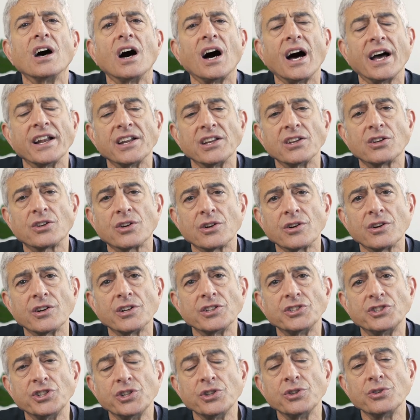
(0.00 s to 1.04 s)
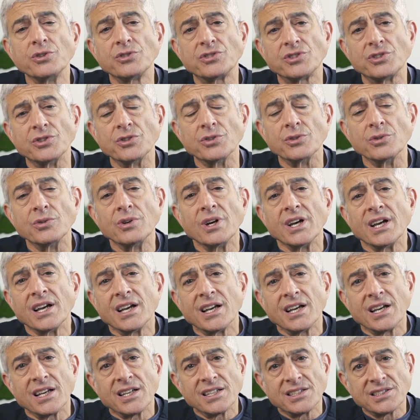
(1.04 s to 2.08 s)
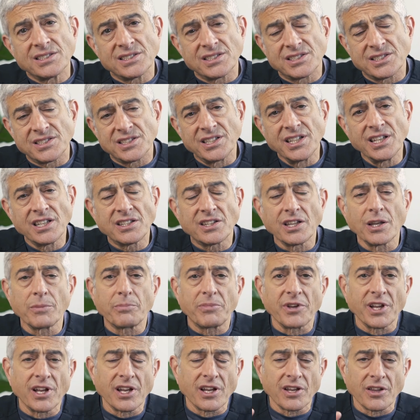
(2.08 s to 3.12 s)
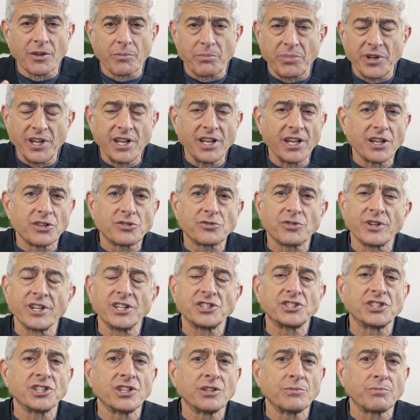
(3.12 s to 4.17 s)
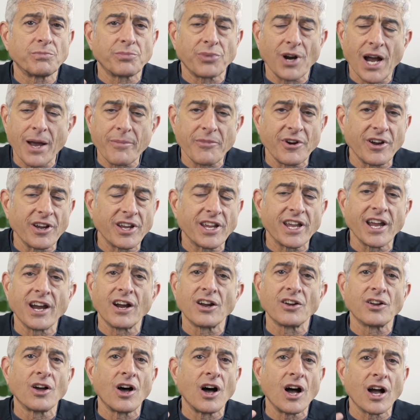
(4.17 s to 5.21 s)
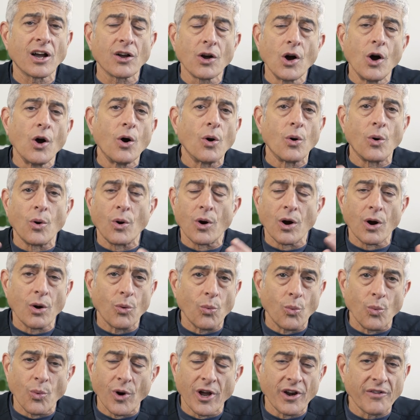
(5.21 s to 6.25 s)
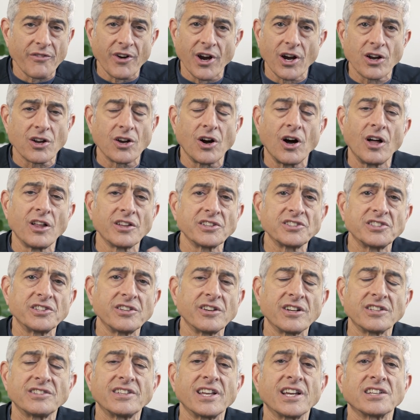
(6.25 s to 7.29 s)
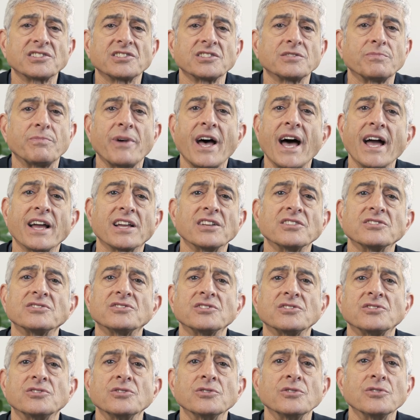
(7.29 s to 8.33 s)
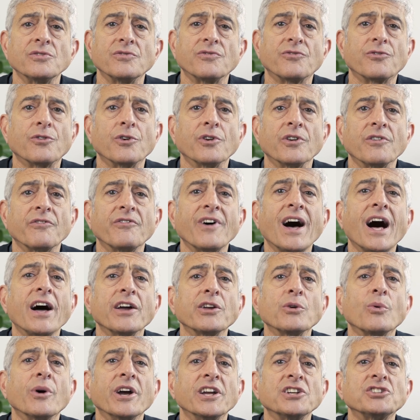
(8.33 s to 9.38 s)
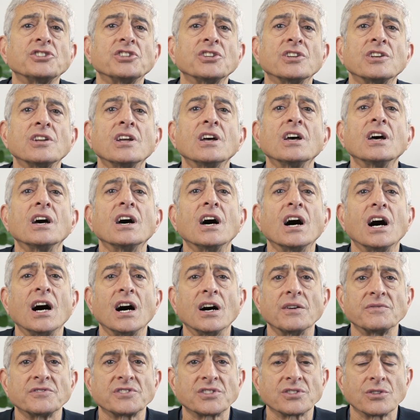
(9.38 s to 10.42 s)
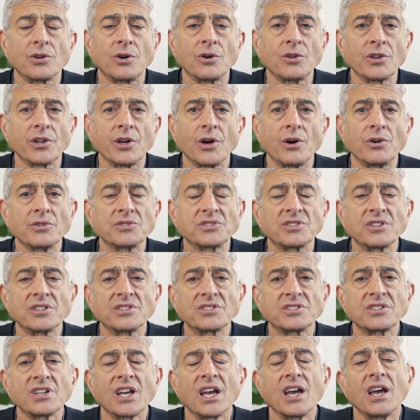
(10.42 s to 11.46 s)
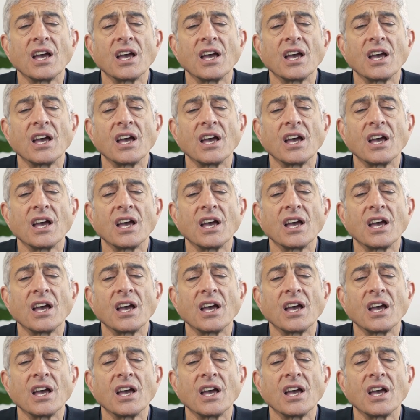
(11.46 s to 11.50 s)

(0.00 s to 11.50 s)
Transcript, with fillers: I'd encourage you to seek the opinion of the pediatrician, primary care doc, or one of our colleagues here at Texas Back Institute for an evaluation of scoliosis.